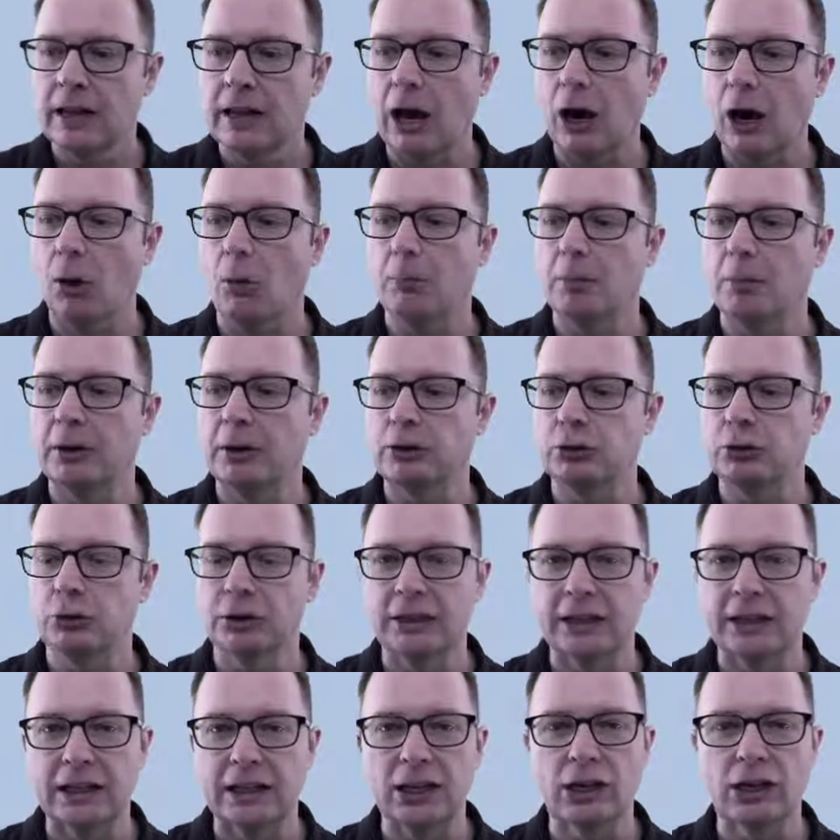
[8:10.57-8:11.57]
Now, by
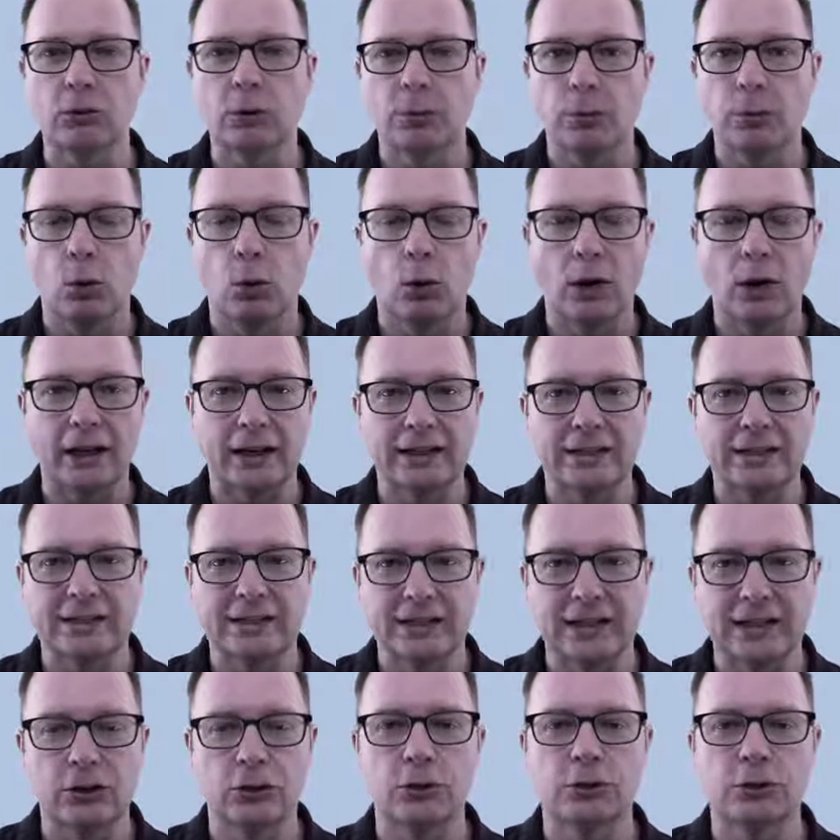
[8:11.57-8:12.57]
drilling into the report, I can
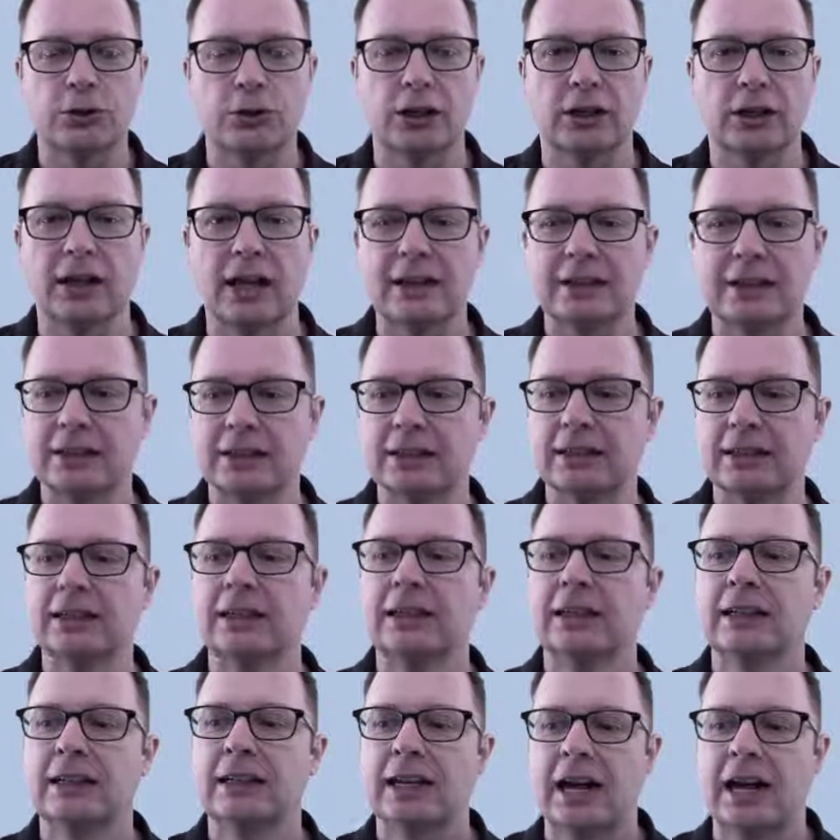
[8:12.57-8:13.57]
see who's
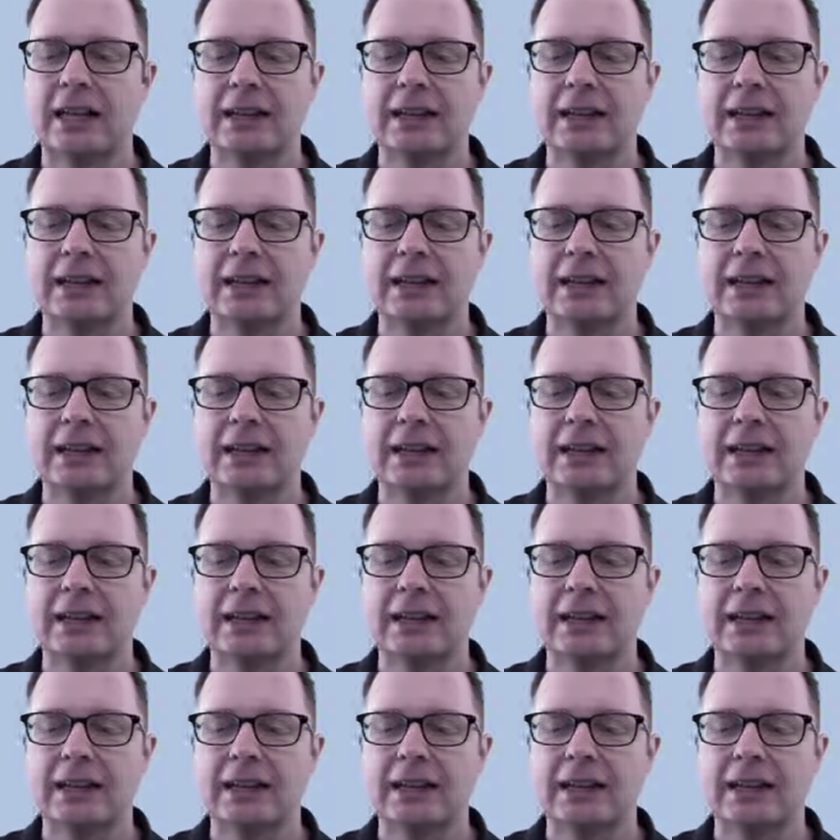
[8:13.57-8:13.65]
neglected,